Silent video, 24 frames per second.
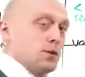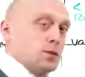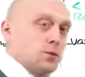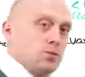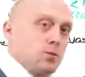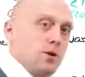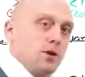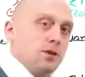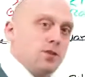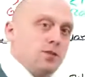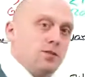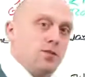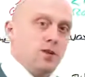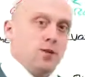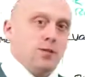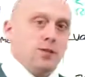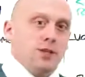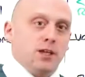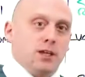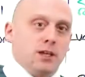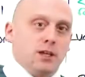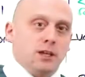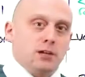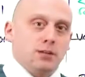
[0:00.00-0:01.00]
apart at the very
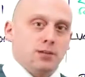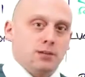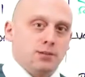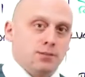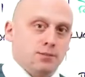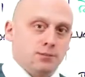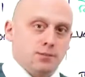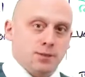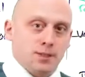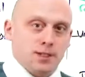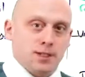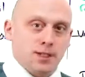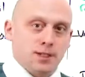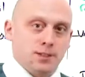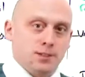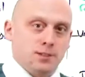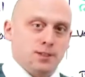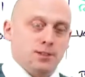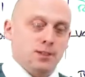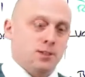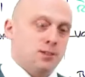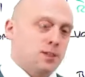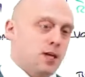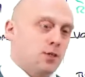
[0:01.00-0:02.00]
beginning
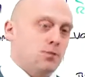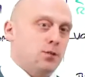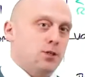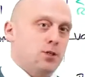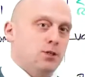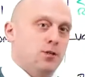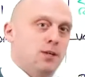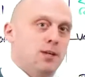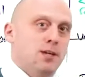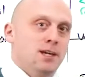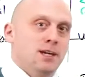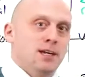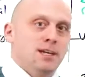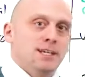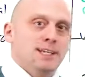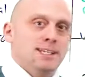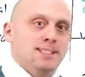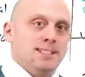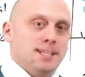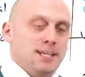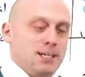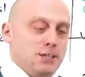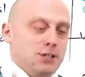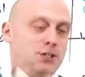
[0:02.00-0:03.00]
because the W
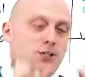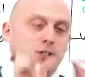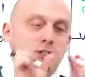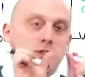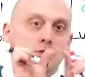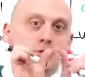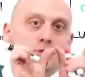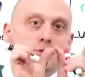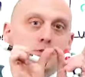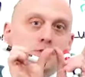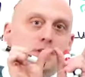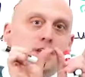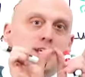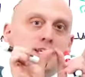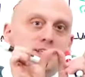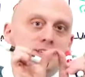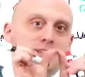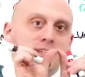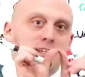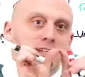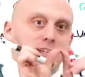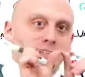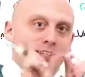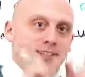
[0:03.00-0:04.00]
is actually two
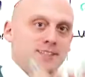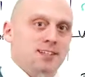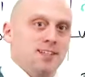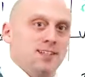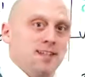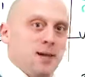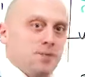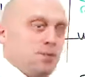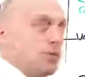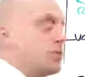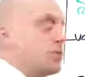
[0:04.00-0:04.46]
V's, the double